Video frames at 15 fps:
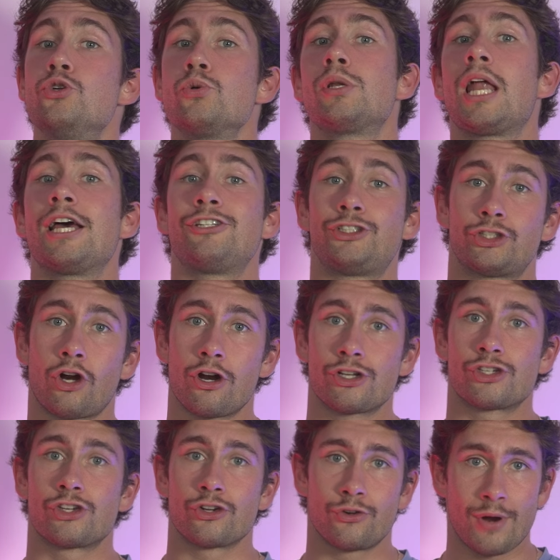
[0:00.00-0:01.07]
Utilize
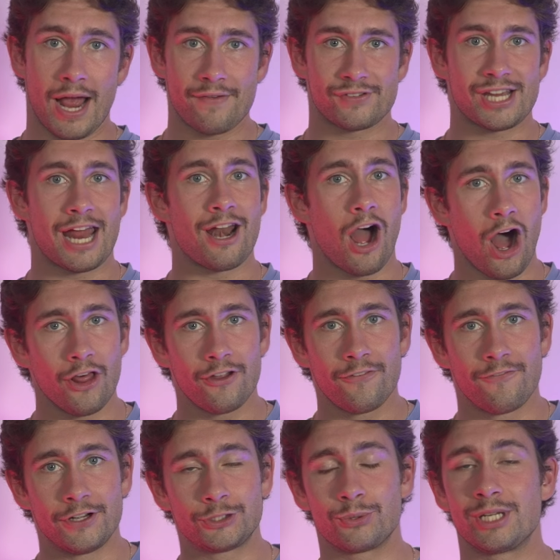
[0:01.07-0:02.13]
charts, graphs, and other
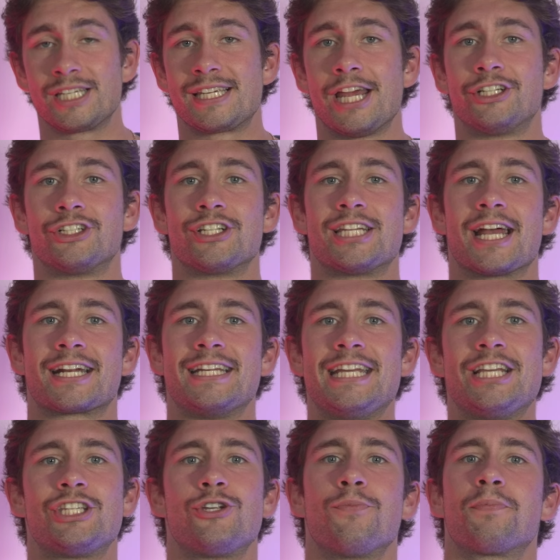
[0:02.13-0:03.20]
visualization
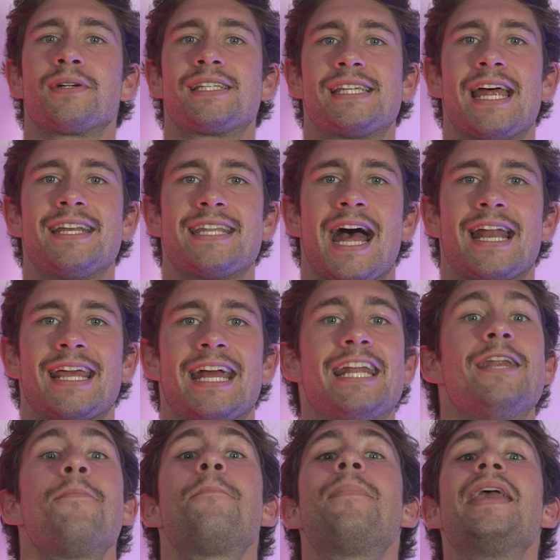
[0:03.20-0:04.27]
techniques to present data in
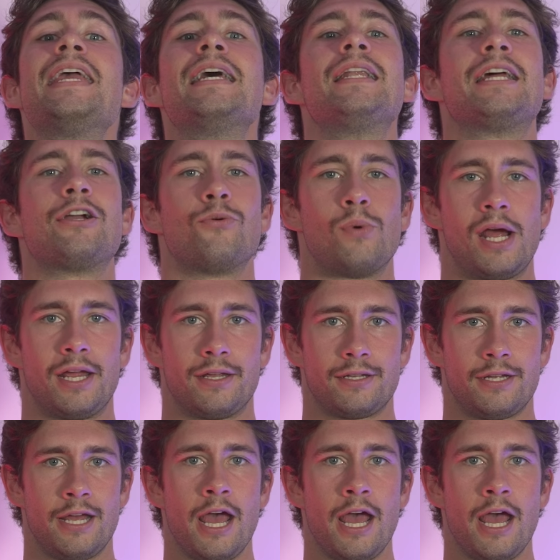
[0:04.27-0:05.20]
an appealing way.